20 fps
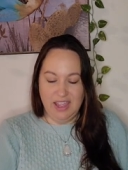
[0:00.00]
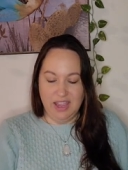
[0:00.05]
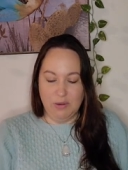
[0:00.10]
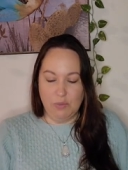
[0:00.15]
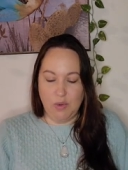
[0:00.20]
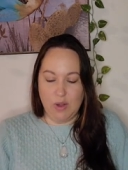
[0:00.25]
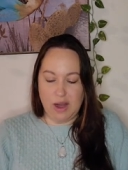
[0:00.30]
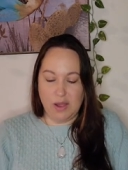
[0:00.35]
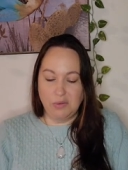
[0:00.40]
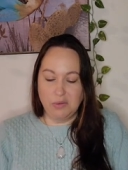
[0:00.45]

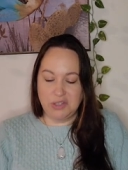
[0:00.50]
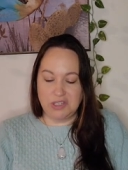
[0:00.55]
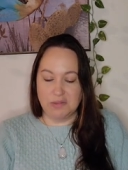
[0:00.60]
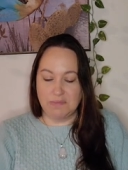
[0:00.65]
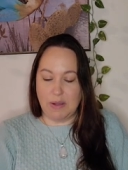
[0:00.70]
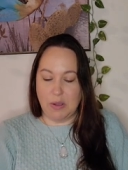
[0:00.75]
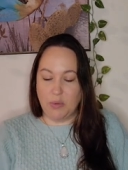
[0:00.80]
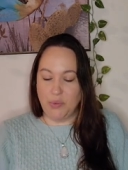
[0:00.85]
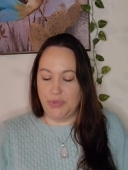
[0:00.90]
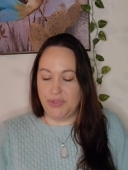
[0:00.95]
But what else
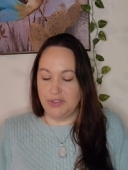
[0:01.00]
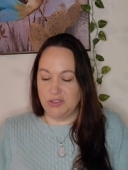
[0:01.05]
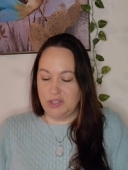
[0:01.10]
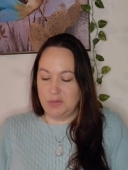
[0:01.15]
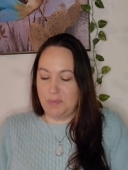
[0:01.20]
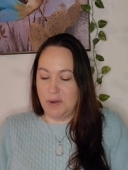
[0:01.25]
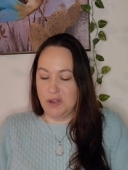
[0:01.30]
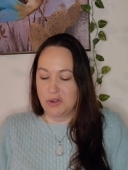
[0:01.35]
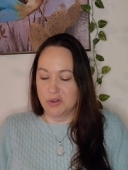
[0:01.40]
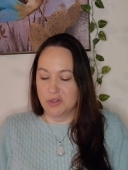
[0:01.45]
about
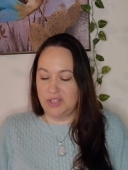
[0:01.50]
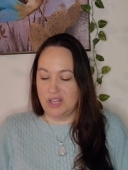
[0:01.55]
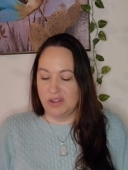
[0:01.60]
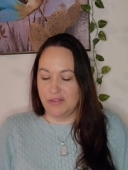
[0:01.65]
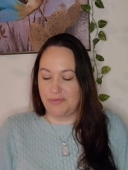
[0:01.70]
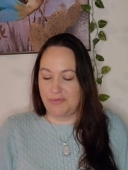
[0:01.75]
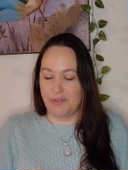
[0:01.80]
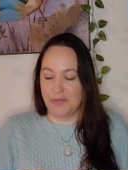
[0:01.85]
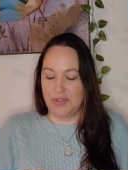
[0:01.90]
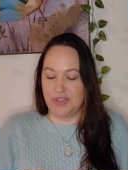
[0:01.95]
this
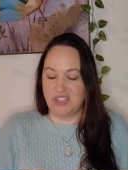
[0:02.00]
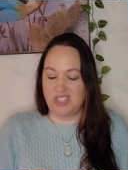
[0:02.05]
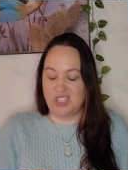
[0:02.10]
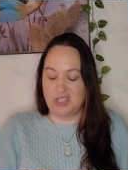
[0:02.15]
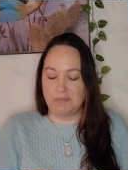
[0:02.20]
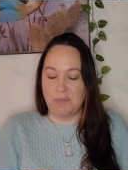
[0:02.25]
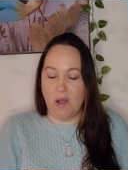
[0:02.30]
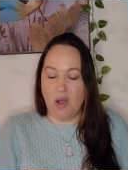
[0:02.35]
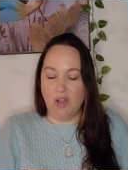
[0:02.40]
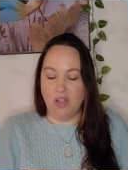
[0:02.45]
person for this
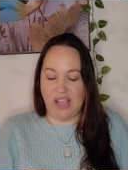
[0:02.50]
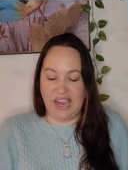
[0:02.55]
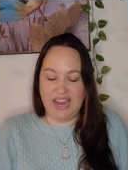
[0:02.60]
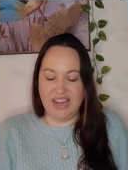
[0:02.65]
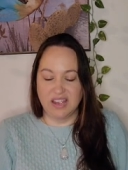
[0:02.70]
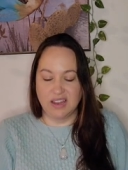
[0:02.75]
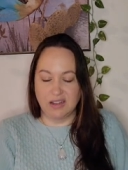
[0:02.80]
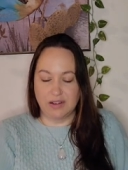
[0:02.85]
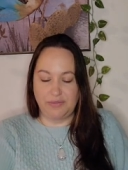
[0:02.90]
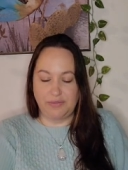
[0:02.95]
small
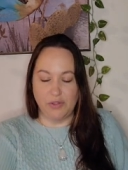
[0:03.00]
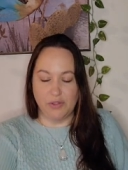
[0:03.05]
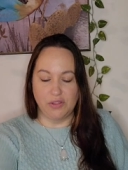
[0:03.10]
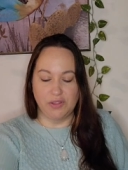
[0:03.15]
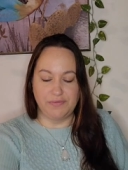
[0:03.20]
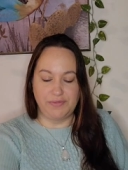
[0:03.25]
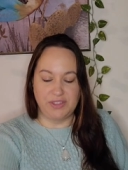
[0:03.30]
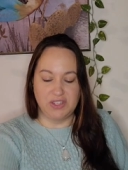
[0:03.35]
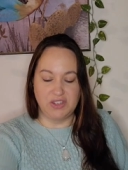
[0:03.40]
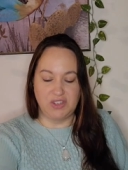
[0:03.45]
handful
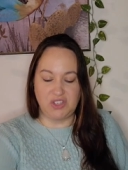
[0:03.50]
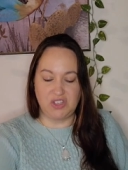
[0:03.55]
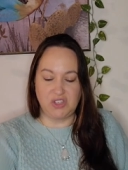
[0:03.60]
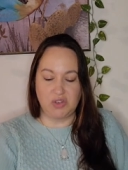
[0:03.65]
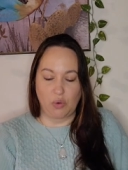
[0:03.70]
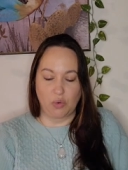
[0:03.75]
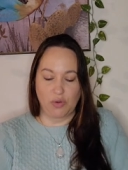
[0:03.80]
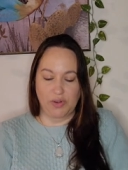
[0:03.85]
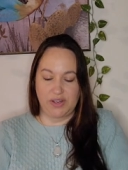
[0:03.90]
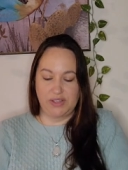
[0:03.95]
of this
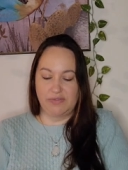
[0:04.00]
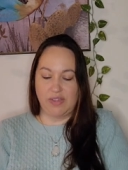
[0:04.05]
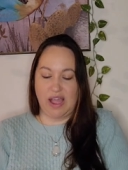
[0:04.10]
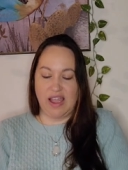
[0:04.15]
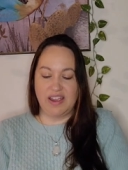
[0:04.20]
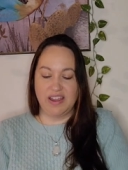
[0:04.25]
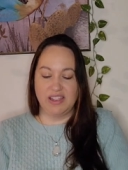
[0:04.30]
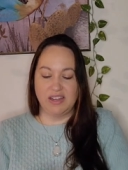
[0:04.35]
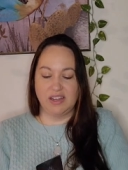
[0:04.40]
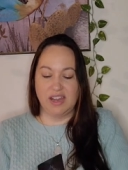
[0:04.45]

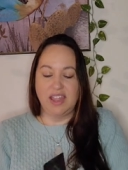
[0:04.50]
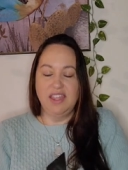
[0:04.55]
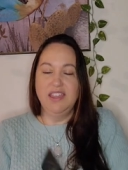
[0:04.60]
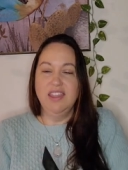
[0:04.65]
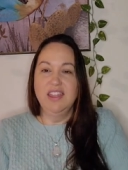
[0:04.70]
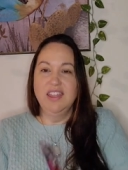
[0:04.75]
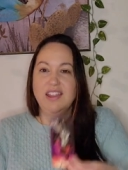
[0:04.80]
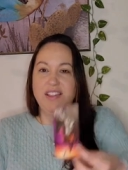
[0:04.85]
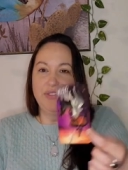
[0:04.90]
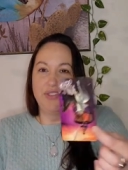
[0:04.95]
storyline?
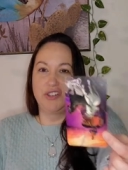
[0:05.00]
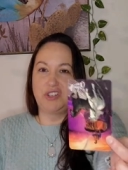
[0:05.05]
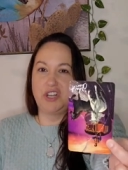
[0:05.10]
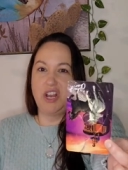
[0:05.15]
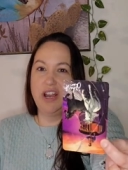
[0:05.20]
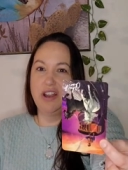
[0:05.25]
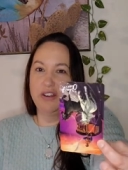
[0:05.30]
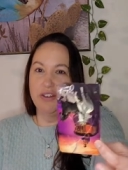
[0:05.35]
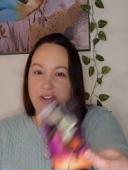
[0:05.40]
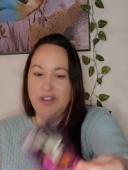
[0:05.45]
The
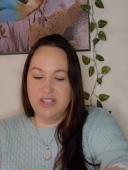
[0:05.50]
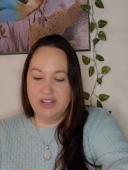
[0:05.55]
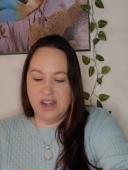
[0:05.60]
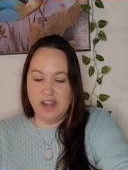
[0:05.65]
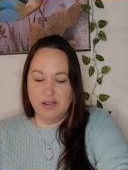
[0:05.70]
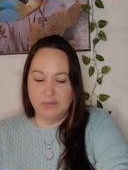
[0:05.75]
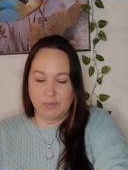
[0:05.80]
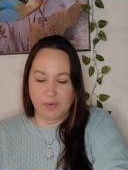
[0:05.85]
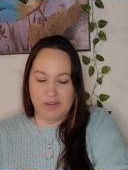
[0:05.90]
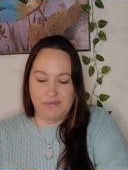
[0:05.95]
Chariot
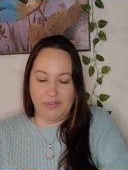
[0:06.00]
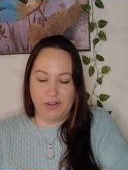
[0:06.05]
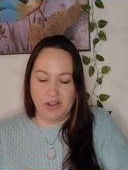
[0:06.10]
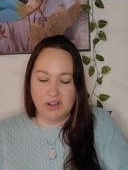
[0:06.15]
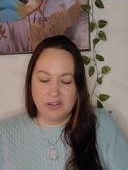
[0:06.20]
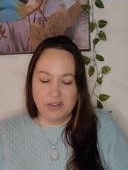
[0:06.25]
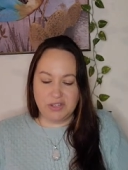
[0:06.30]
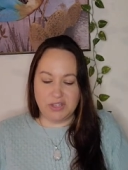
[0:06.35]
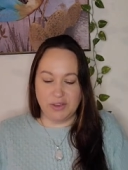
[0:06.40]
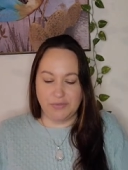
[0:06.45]
in
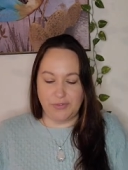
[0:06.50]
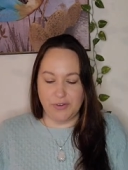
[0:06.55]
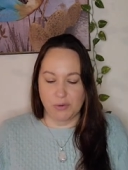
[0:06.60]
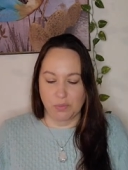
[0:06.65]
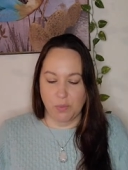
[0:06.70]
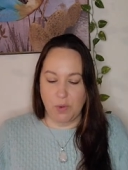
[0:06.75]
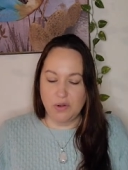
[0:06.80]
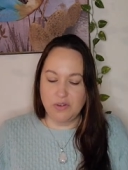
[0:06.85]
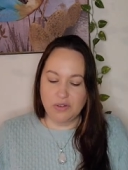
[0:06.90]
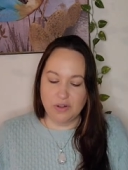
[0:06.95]
Reverse, if you're
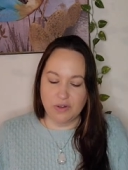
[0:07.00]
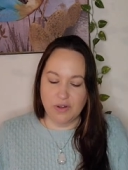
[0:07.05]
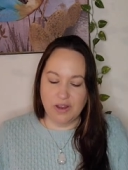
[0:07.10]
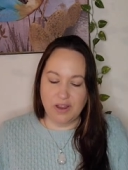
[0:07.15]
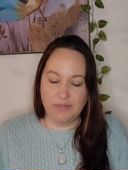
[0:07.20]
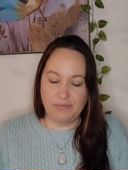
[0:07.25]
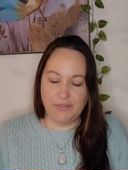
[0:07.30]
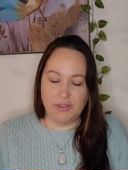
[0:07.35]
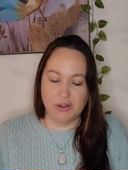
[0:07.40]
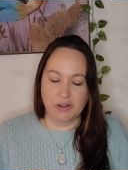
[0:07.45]

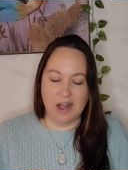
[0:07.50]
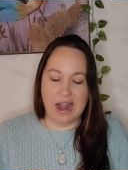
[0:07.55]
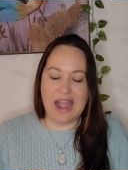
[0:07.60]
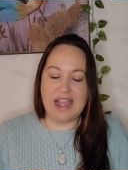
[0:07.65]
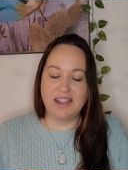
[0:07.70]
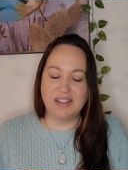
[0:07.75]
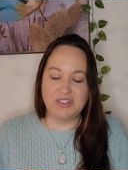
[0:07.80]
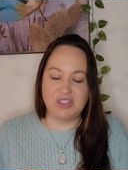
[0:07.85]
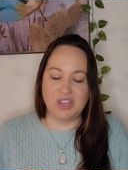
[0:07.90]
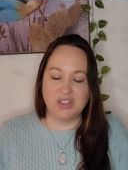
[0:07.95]
wondering if your
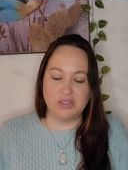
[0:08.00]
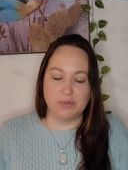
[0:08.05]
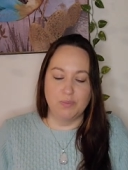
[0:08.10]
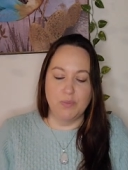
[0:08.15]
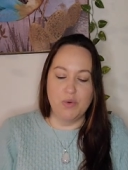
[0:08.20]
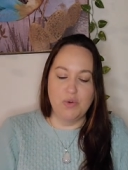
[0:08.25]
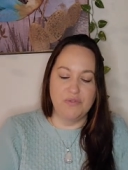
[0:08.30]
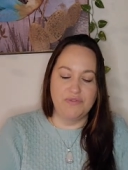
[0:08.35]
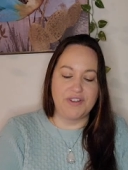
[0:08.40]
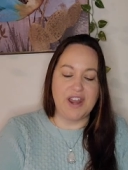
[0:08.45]
ex has
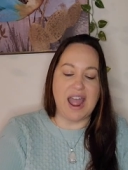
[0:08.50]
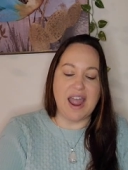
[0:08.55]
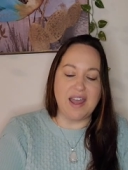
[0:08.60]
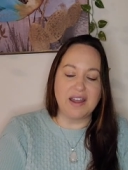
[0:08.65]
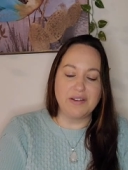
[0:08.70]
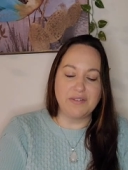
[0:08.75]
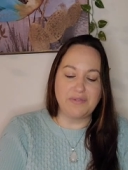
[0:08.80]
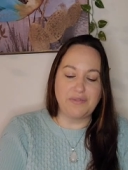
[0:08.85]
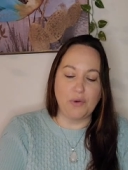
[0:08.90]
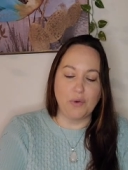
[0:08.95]
moved
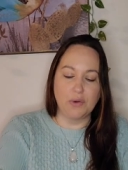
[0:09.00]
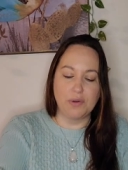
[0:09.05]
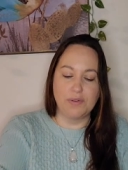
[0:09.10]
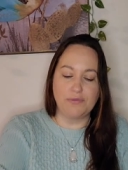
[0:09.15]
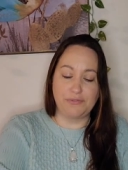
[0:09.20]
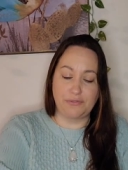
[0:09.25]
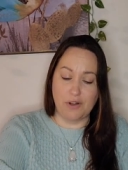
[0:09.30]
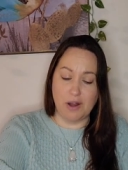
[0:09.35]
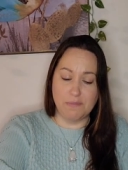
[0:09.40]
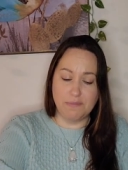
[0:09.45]
on for,
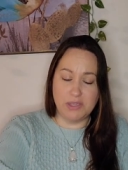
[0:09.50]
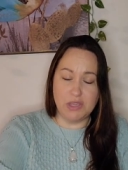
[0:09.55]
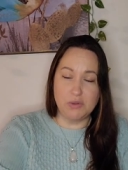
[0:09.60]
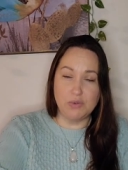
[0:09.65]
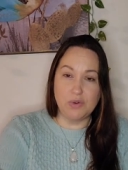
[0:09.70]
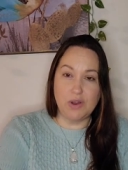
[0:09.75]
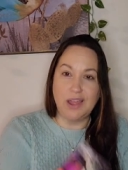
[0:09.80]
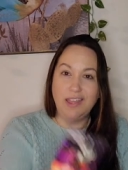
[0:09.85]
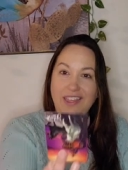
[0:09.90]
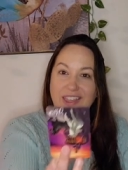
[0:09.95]
from
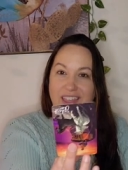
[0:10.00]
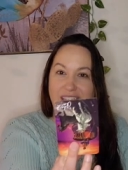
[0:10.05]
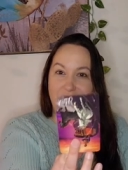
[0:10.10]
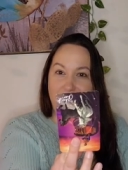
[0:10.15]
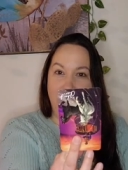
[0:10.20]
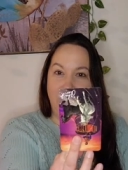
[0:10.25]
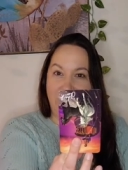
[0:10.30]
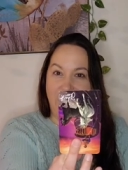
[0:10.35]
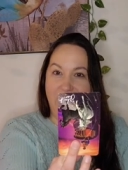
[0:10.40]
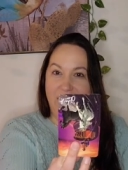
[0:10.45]
you,
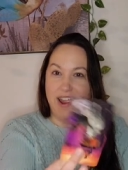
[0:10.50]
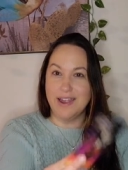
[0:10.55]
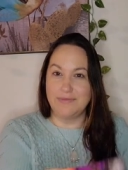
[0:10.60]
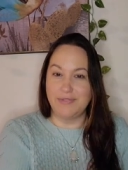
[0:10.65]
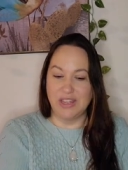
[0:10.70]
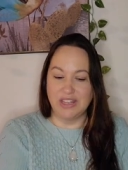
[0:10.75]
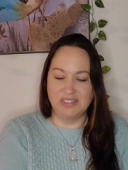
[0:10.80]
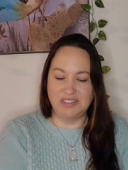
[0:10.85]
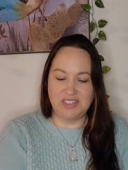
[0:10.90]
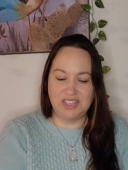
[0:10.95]
they
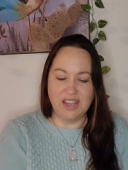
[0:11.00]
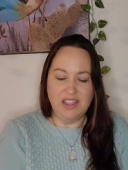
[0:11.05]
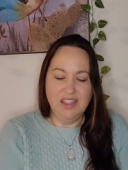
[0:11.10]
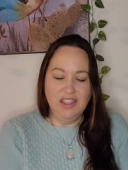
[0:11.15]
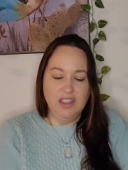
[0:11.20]
haven't.